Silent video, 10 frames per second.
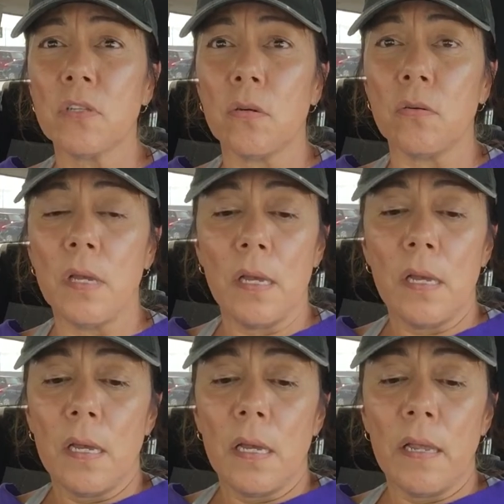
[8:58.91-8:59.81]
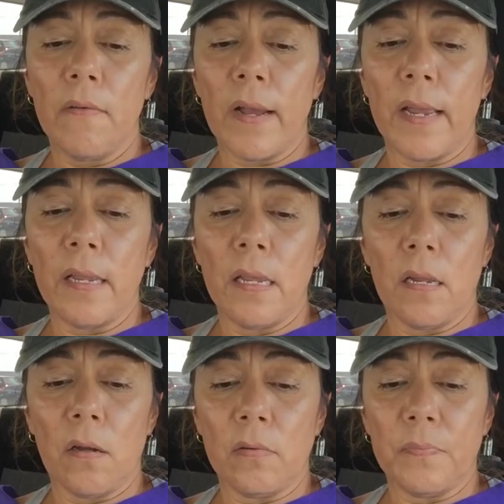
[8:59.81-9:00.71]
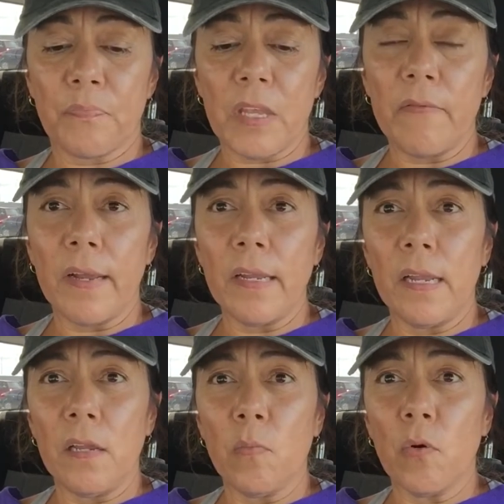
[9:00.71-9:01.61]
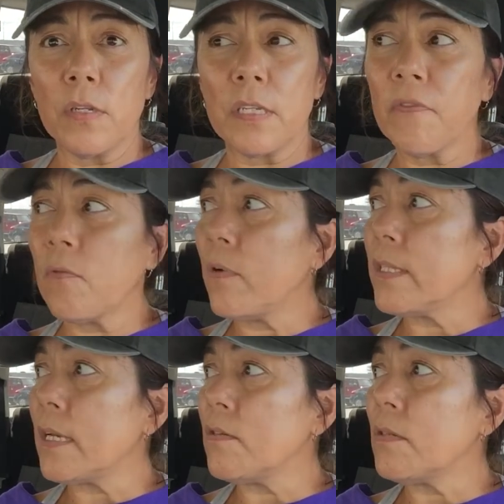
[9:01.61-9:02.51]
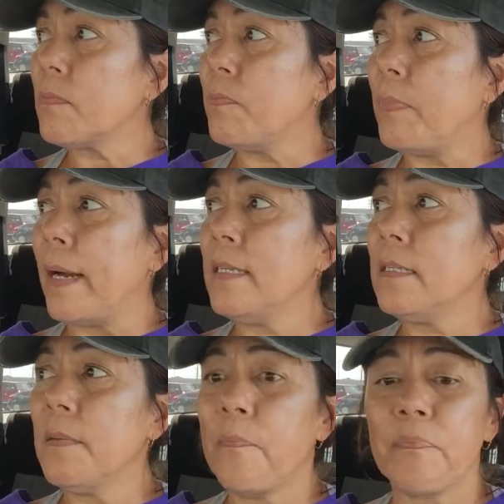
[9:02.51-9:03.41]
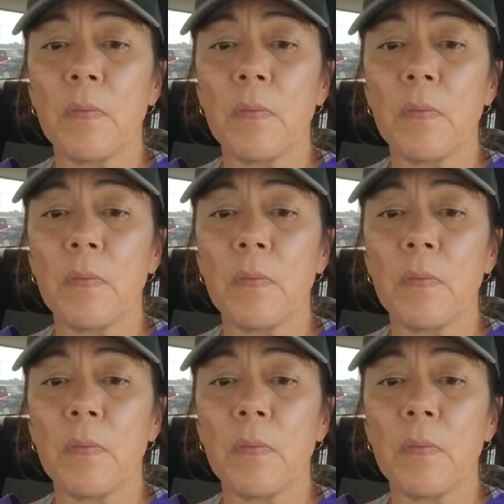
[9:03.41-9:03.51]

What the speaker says: So if I need any more different ones, I'll just buy some.